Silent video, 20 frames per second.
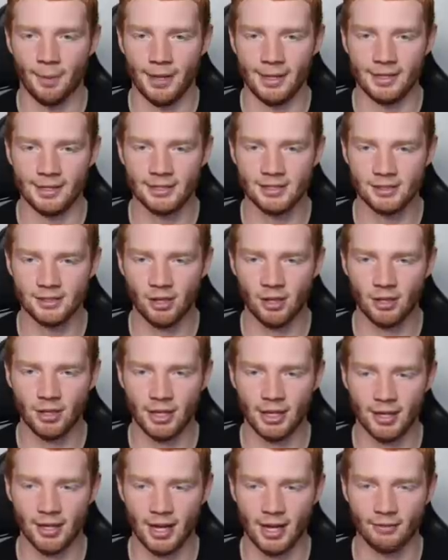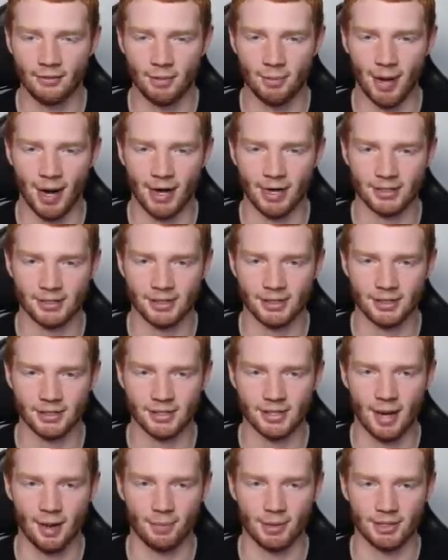I mean, this is like okay, kind of embarrassing
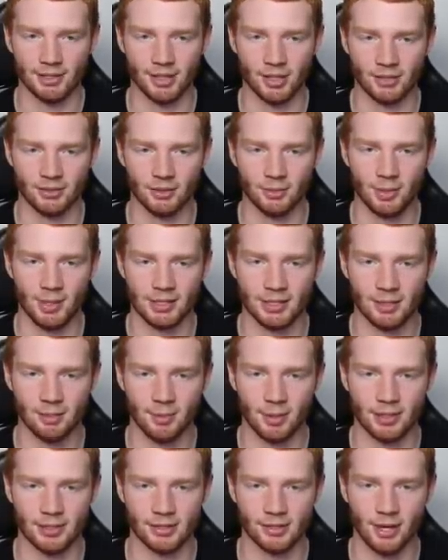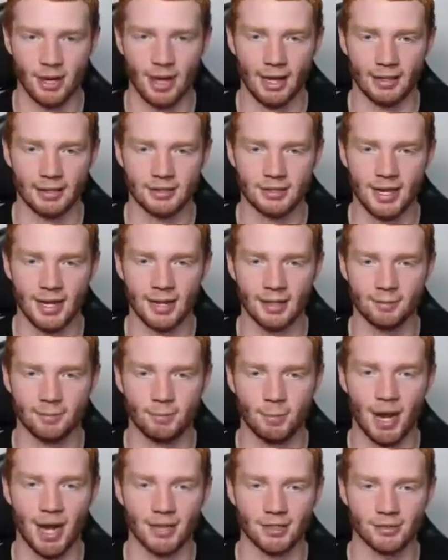just how many shots we're missing, but it's all right. Let's take
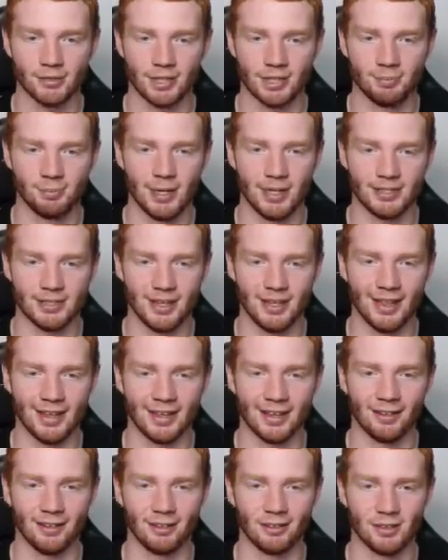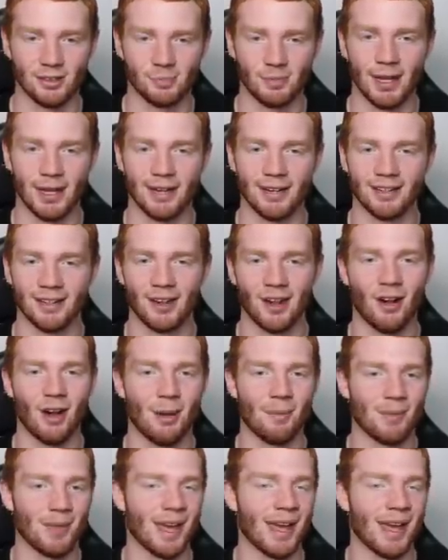it past Rik Smits and then get a little spin. Go up